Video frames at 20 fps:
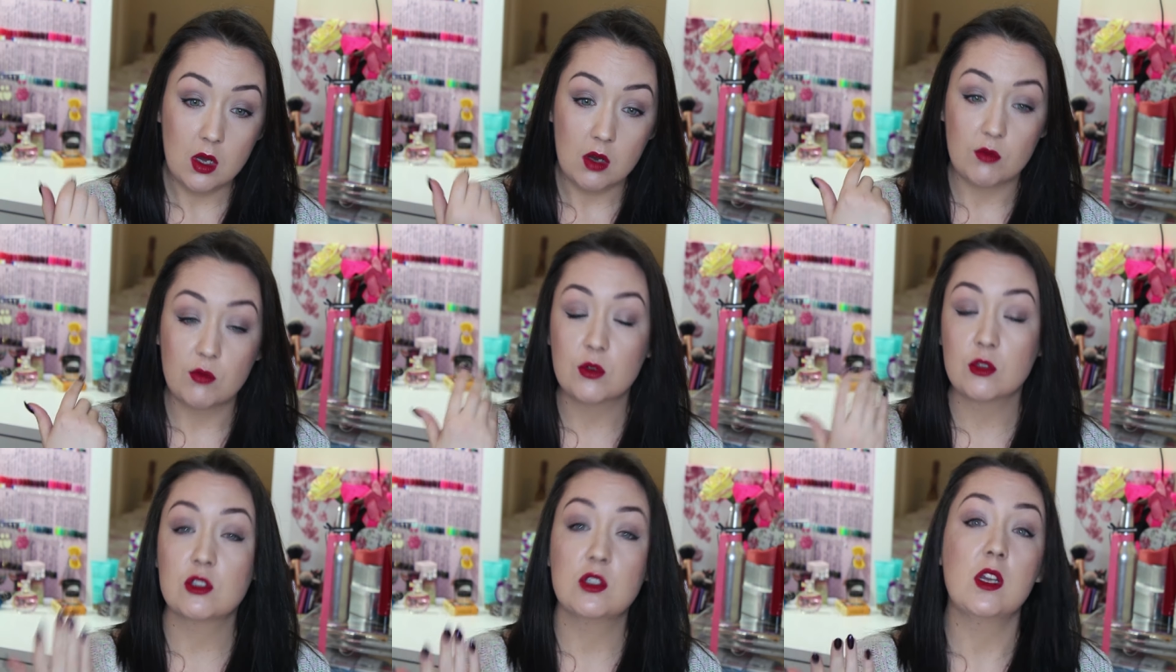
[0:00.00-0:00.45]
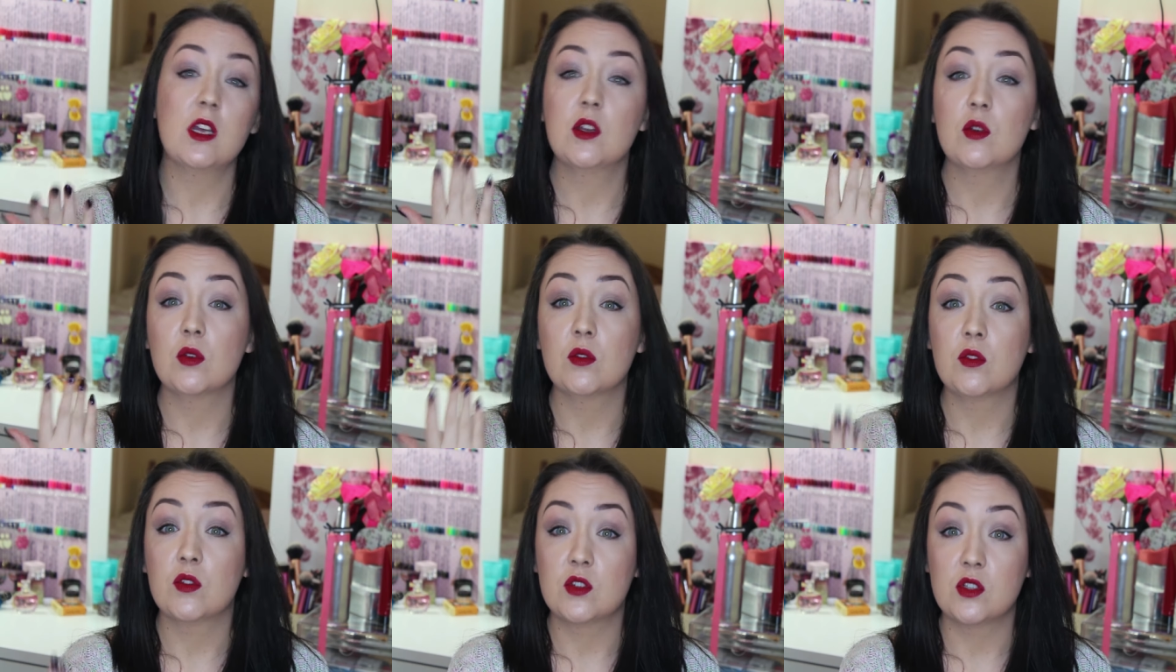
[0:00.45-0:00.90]
unfortunately I
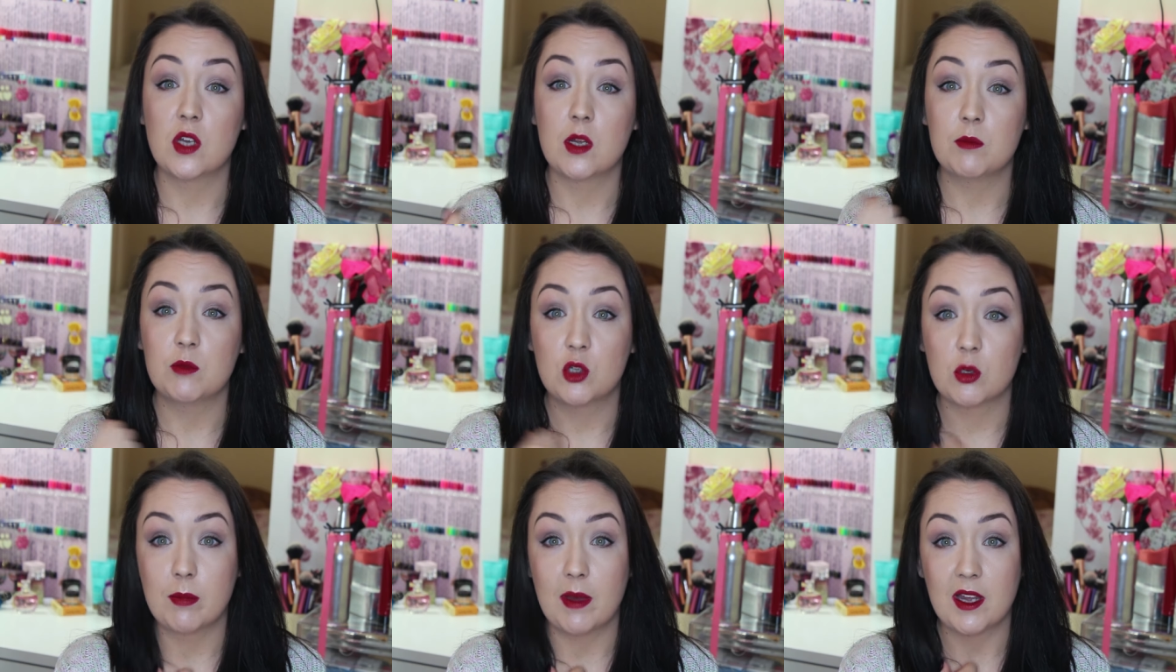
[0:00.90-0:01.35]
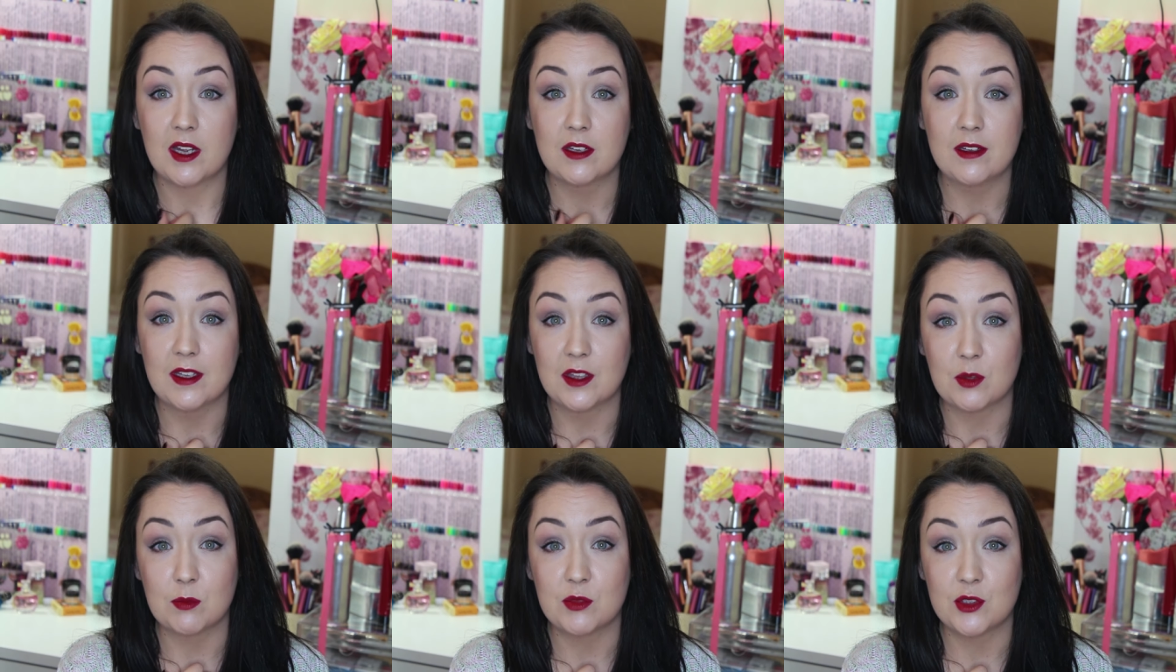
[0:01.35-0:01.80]
don't have the time to go back
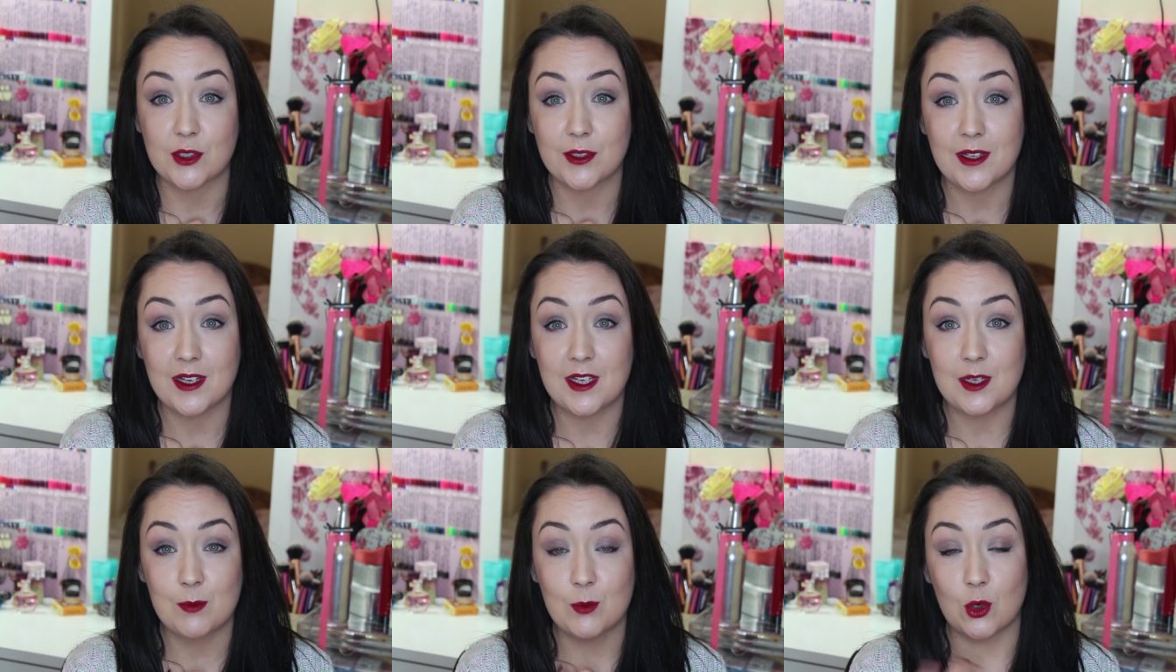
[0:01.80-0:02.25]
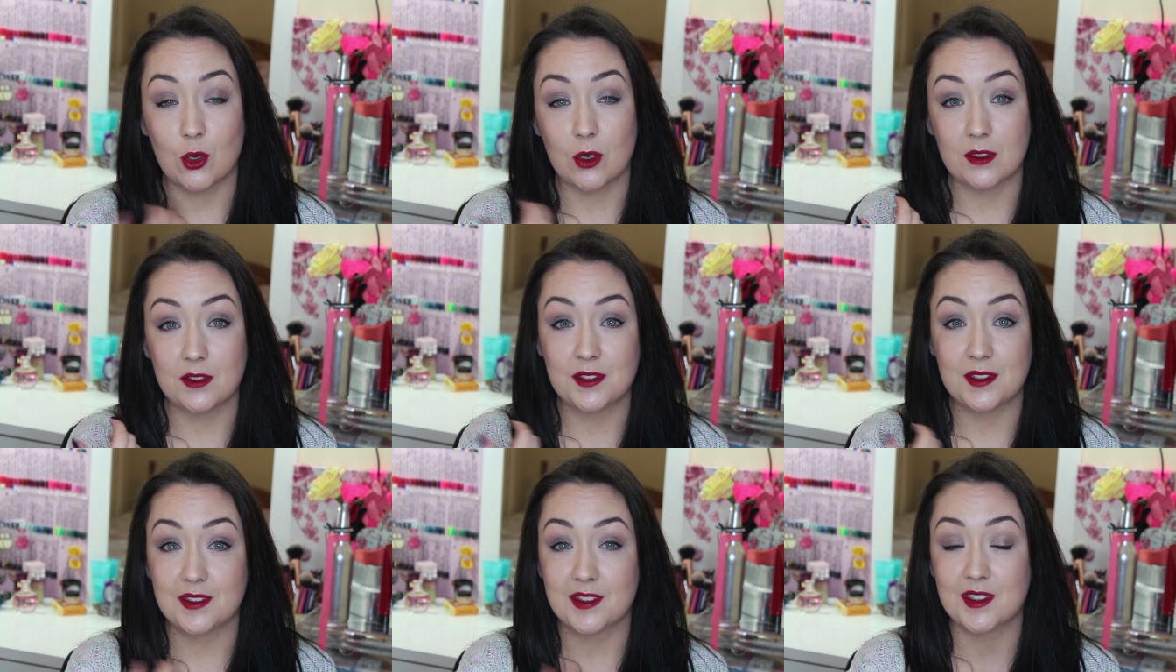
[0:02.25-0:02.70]
and get them done
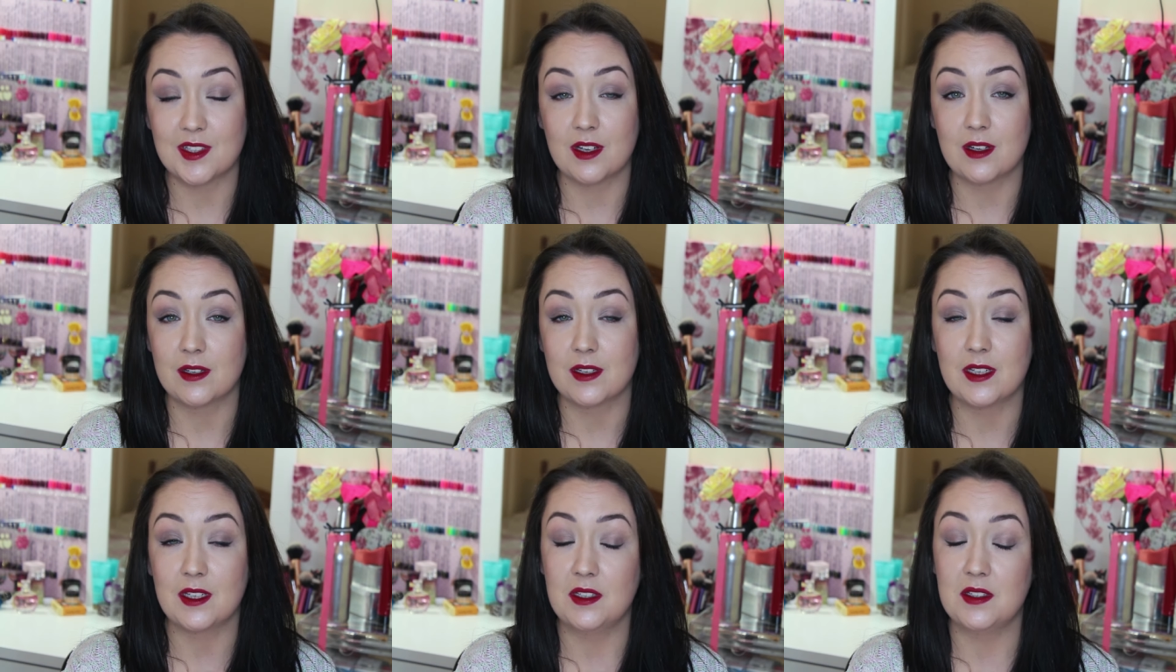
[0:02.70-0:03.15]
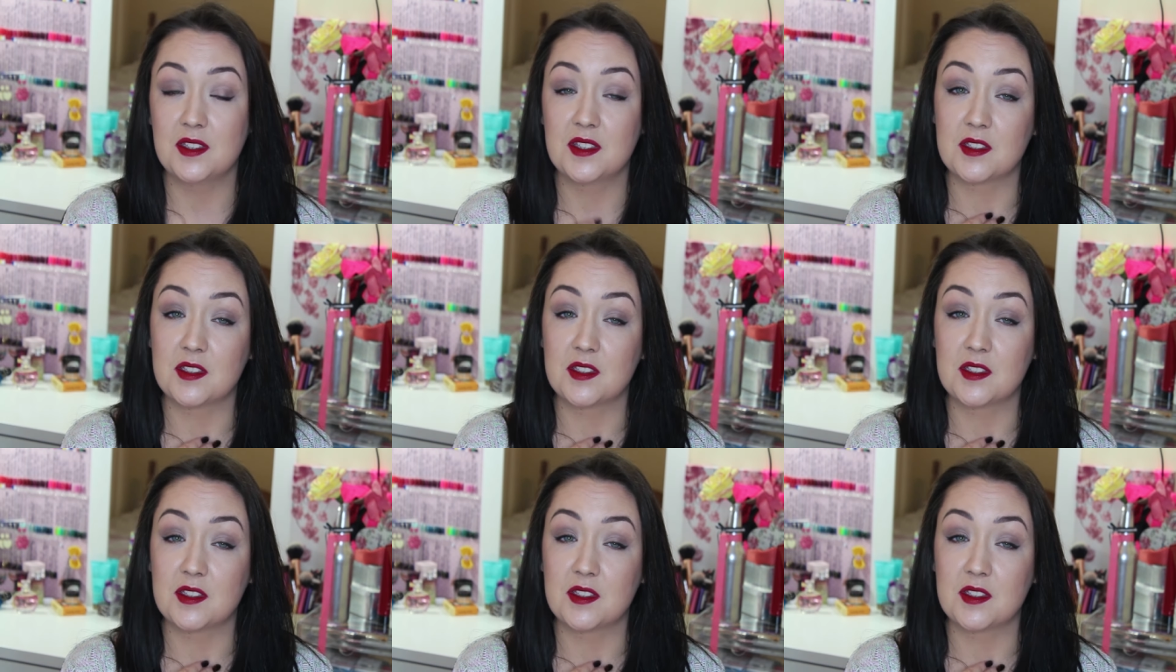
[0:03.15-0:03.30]
anymore since I